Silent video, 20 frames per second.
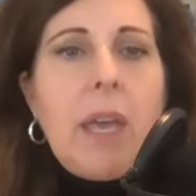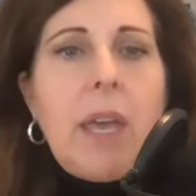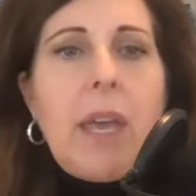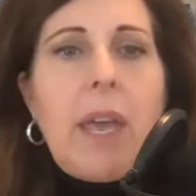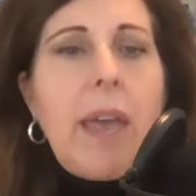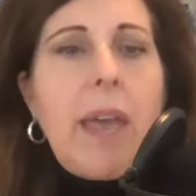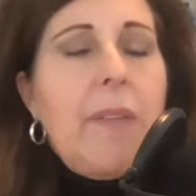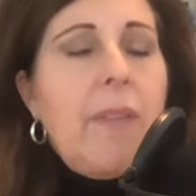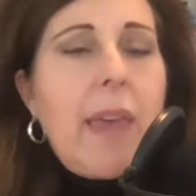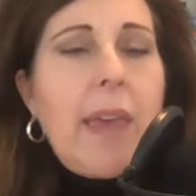
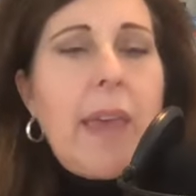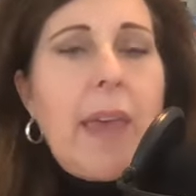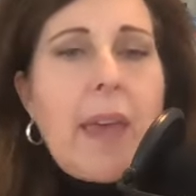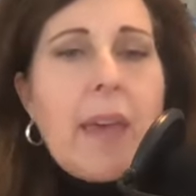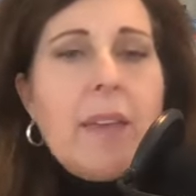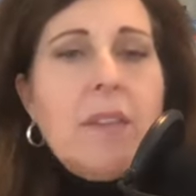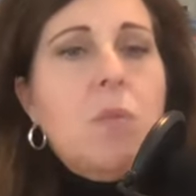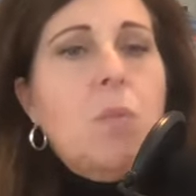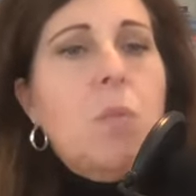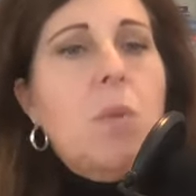and they
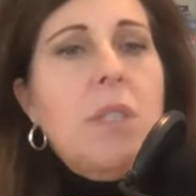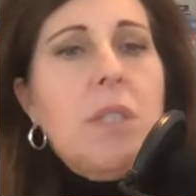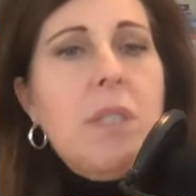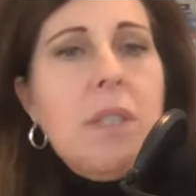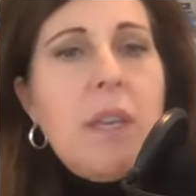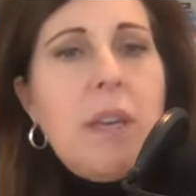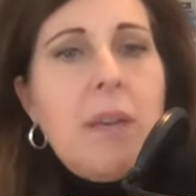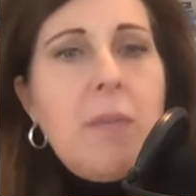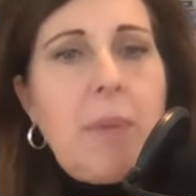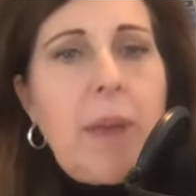asked, "What's
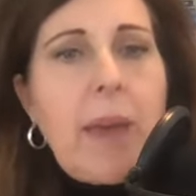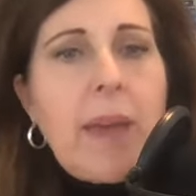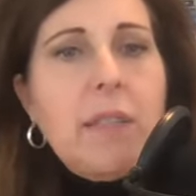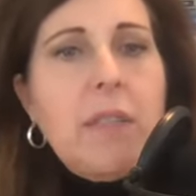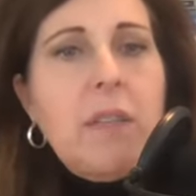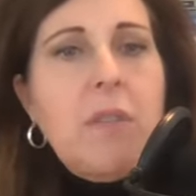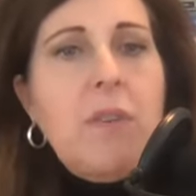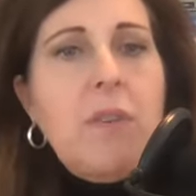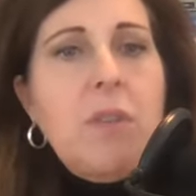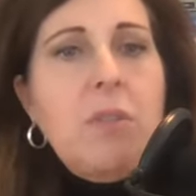the impact
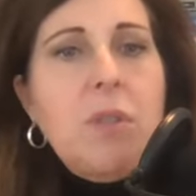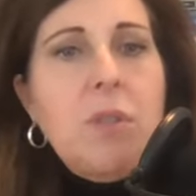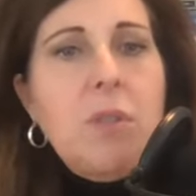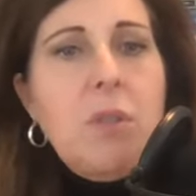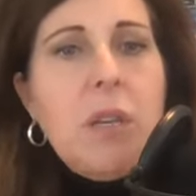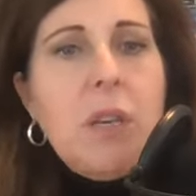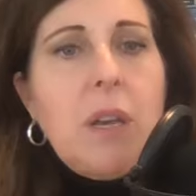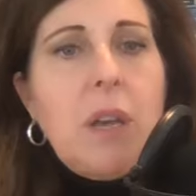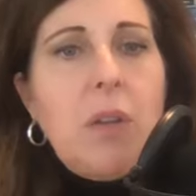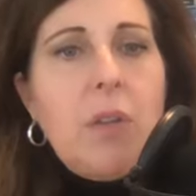if you do
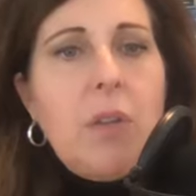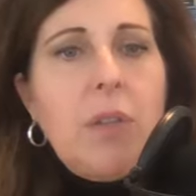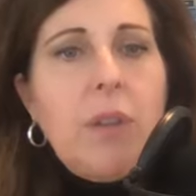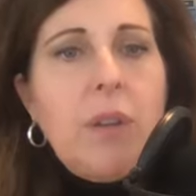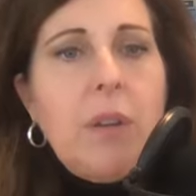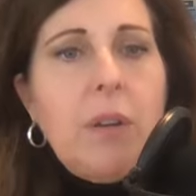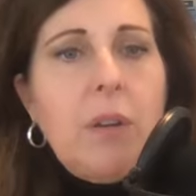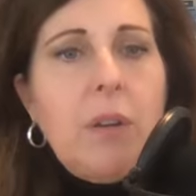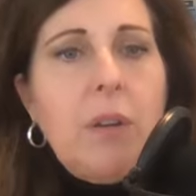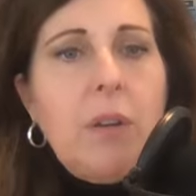get
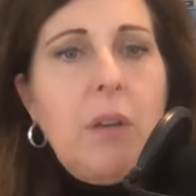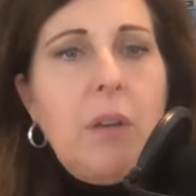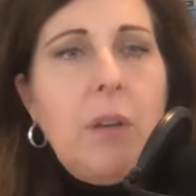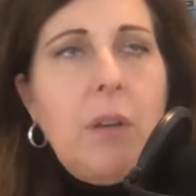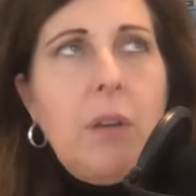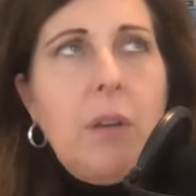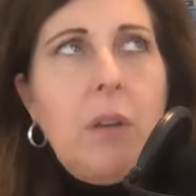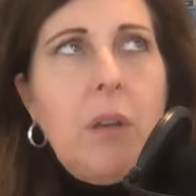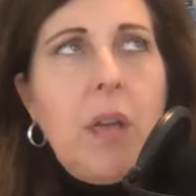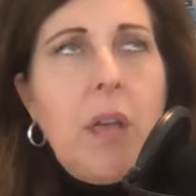healthier?"
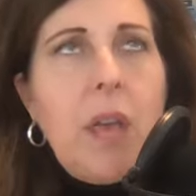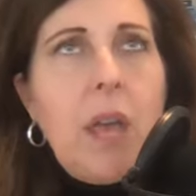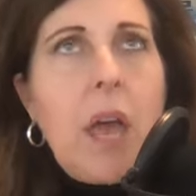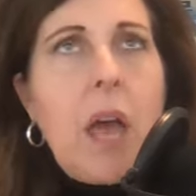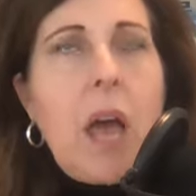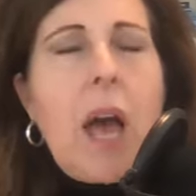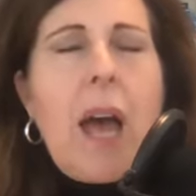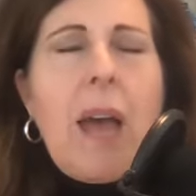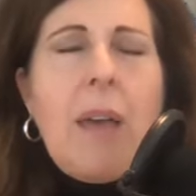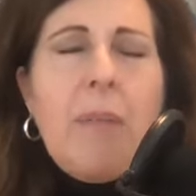
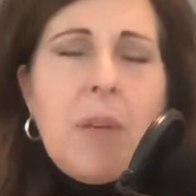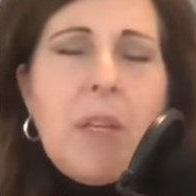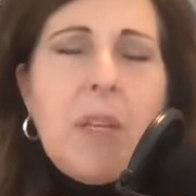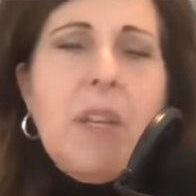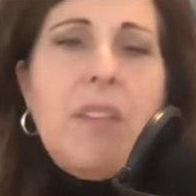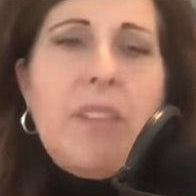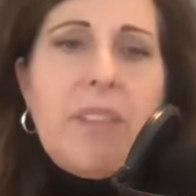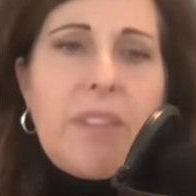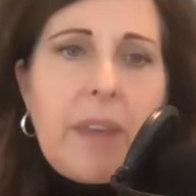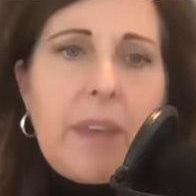I'm going
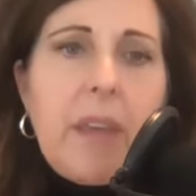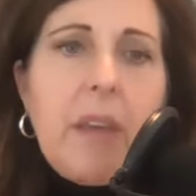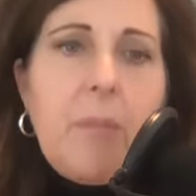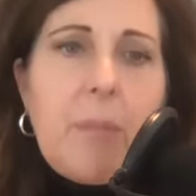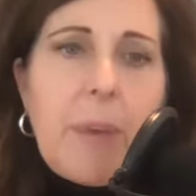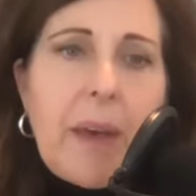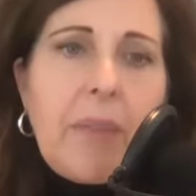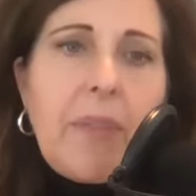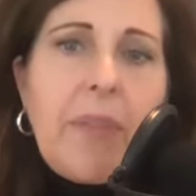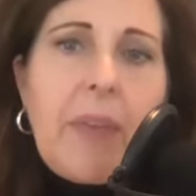to think
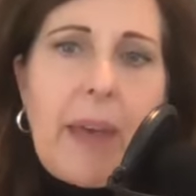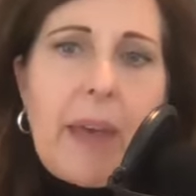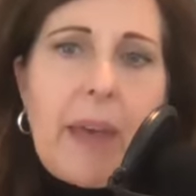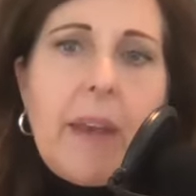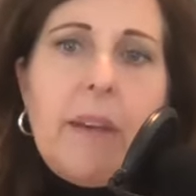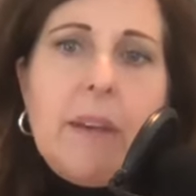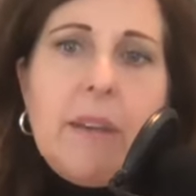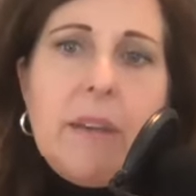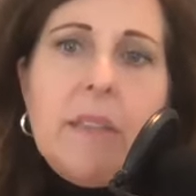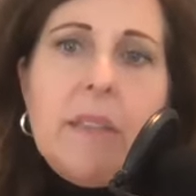about that
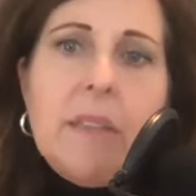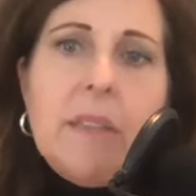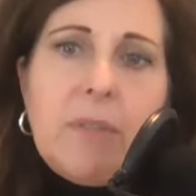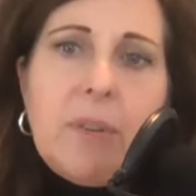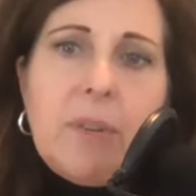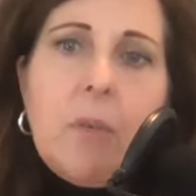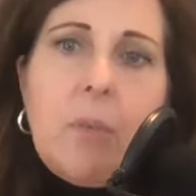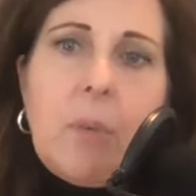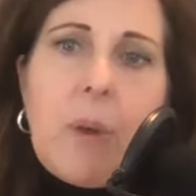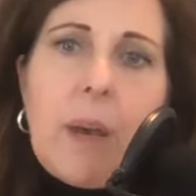in a
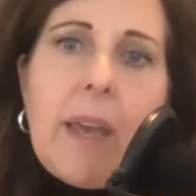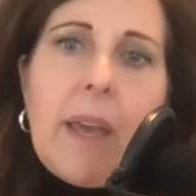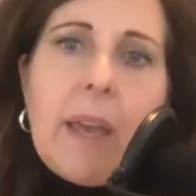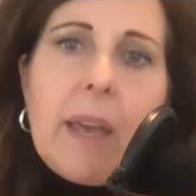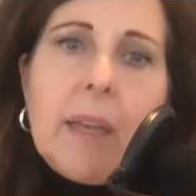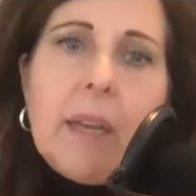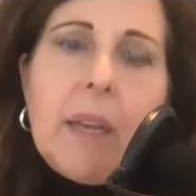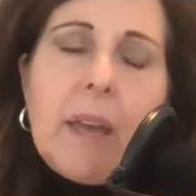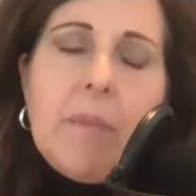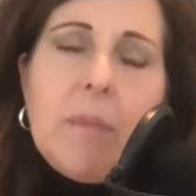different way,
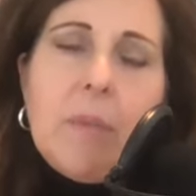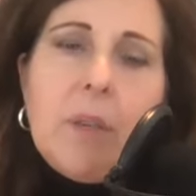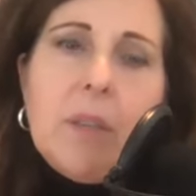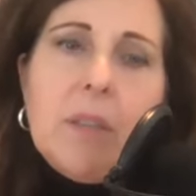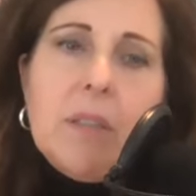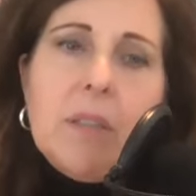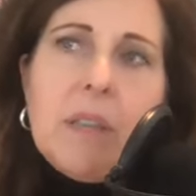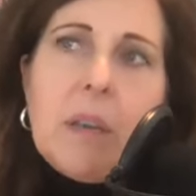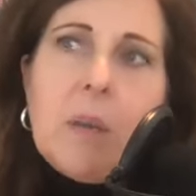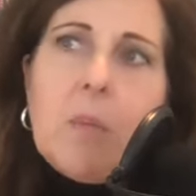and I'm going to
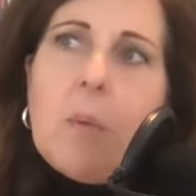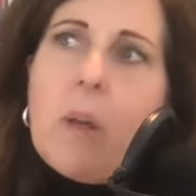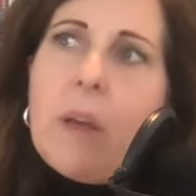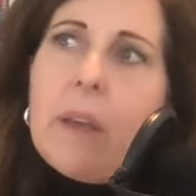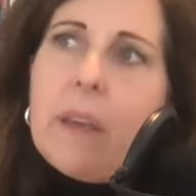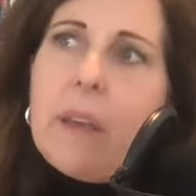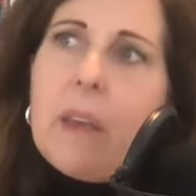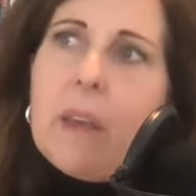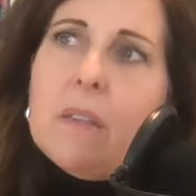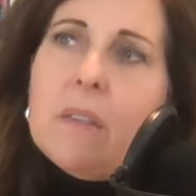say, "Well, I
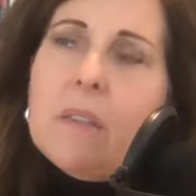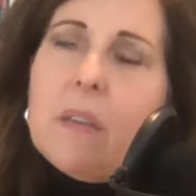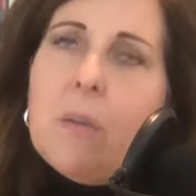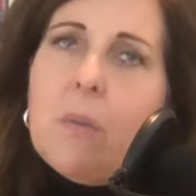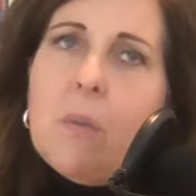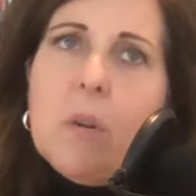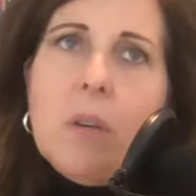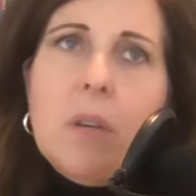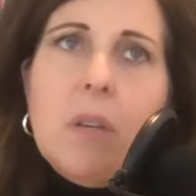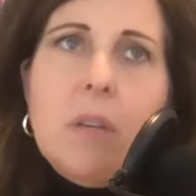guess I
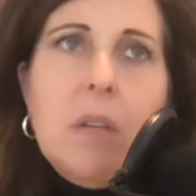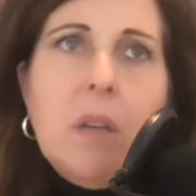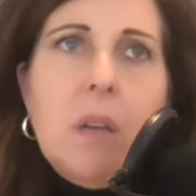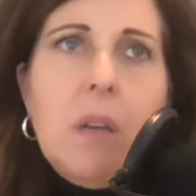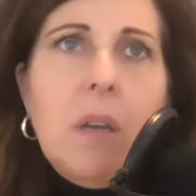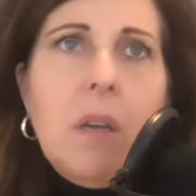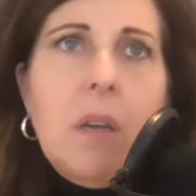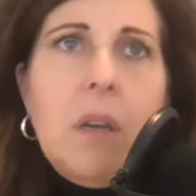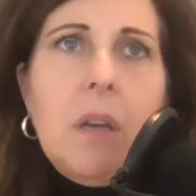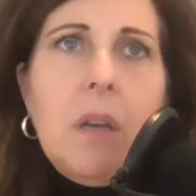would.
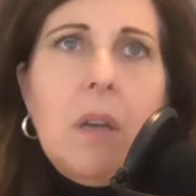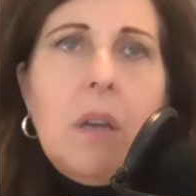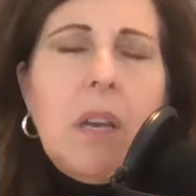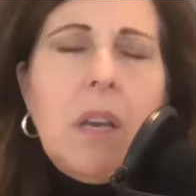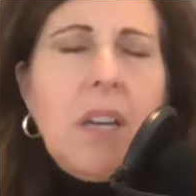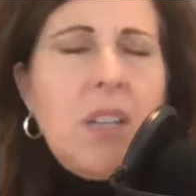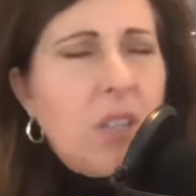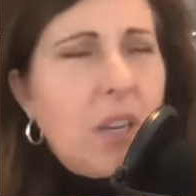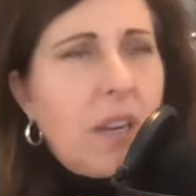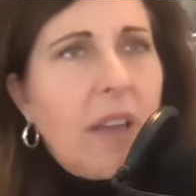
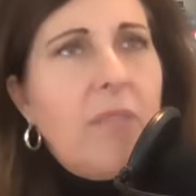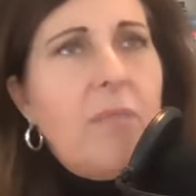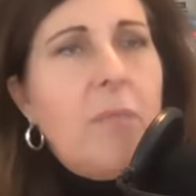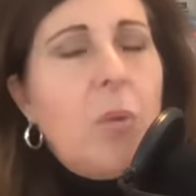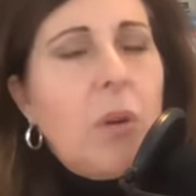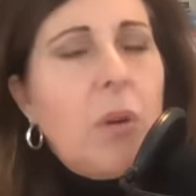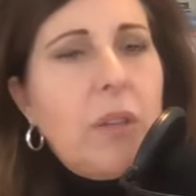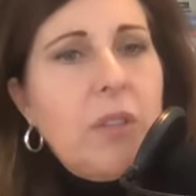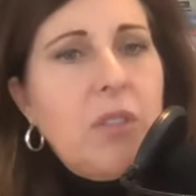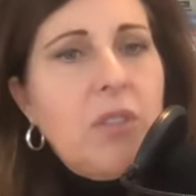Gosh, I'd have
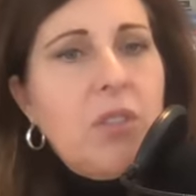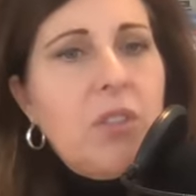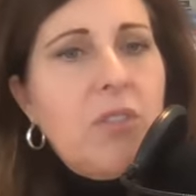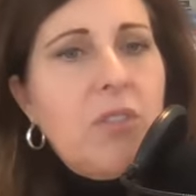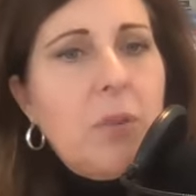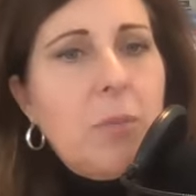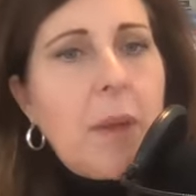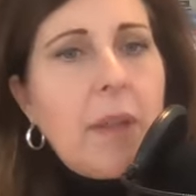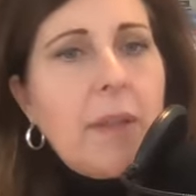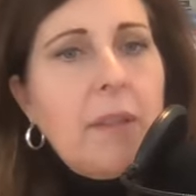more energy
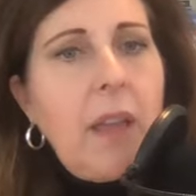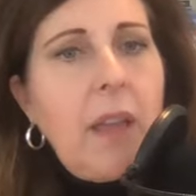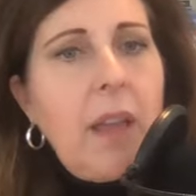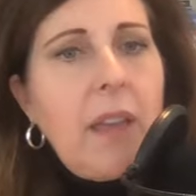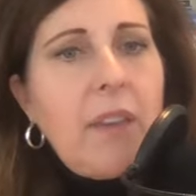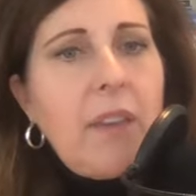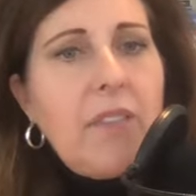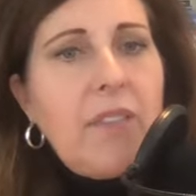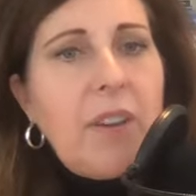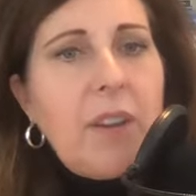for my
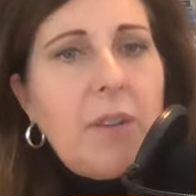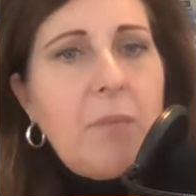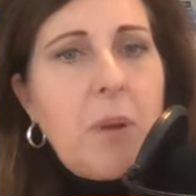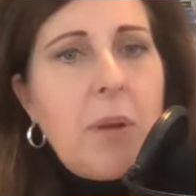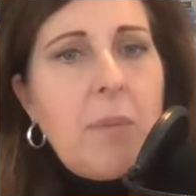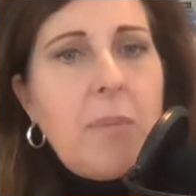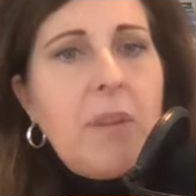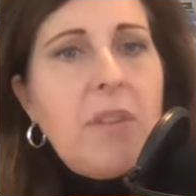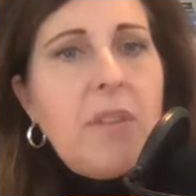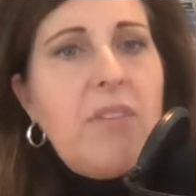life. I'd
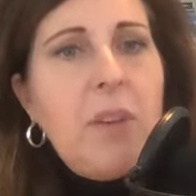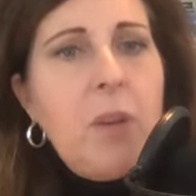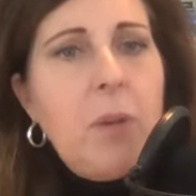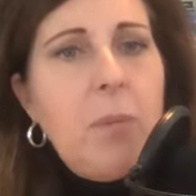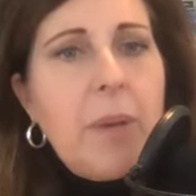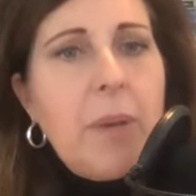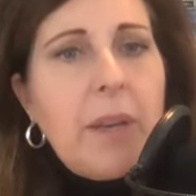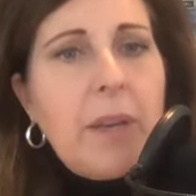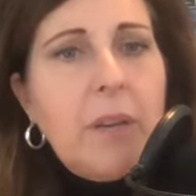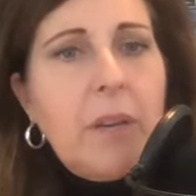probably feel
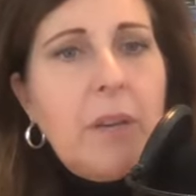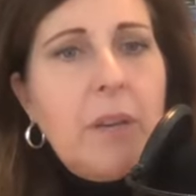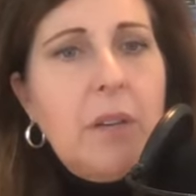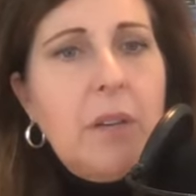better.